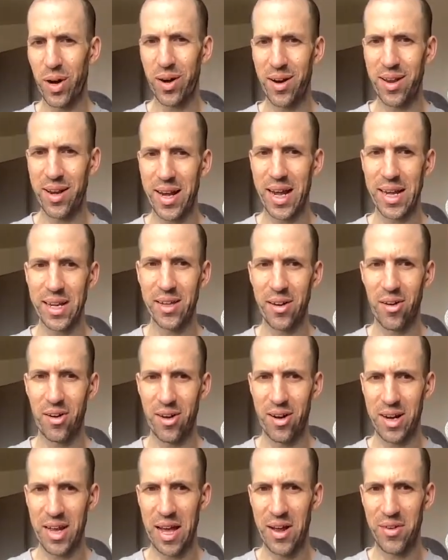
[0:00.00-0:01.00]
had any
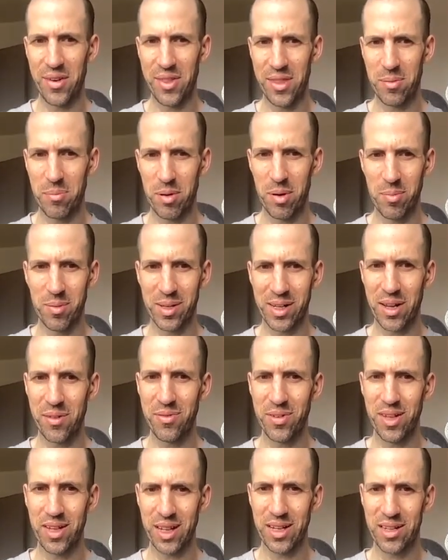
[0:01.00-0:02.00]
art out in the public. I
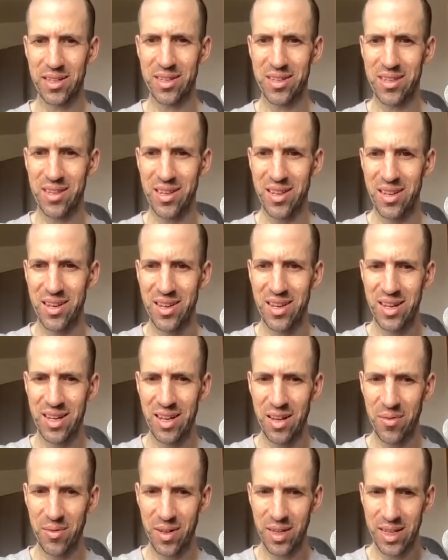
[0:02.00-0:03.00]
feel like it's,
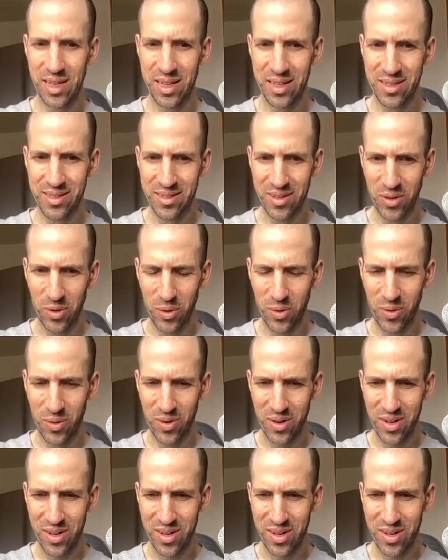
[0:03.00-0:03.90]
I feel like he's so